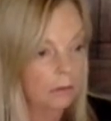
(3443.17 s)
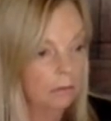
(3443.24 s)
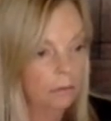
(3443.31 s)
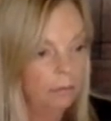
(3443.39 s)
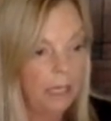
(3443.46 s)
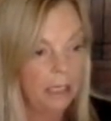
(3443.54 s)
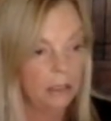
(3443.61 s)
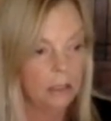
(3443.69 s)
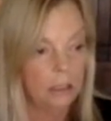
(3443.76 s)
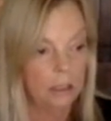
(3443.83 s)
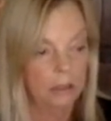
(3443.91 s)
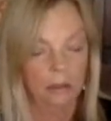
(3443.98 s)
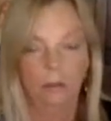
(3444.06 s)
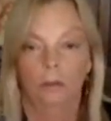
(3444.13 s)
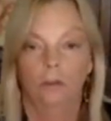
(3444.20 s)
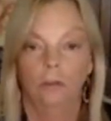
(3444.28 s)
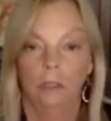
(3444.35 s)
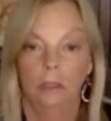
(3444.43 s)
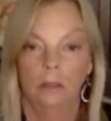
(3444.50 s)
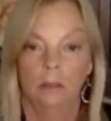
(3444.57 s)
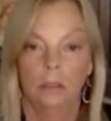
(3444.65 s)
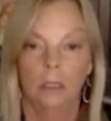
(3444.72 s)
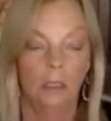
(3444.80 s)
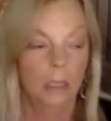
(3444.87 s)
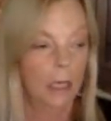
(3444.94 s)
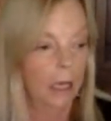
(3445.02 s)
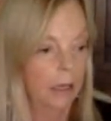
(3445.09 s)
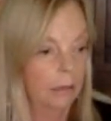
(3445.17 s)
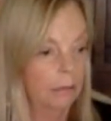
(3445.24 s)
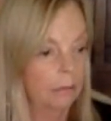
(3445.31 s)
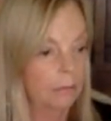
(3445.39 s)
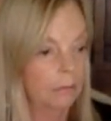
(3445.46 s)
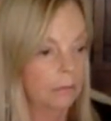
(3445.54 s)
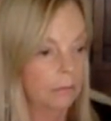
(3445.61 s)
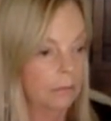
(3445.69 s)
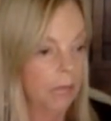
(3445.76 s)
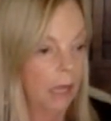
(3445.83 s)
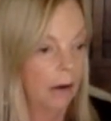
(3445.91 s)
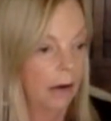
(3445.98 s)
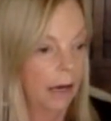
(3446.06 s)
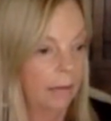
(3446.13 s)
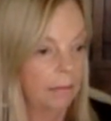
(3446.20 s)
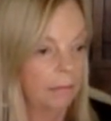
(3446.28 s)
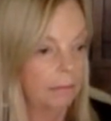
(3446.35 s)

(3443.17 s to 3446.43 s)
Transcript: Me too, greater TK. All right.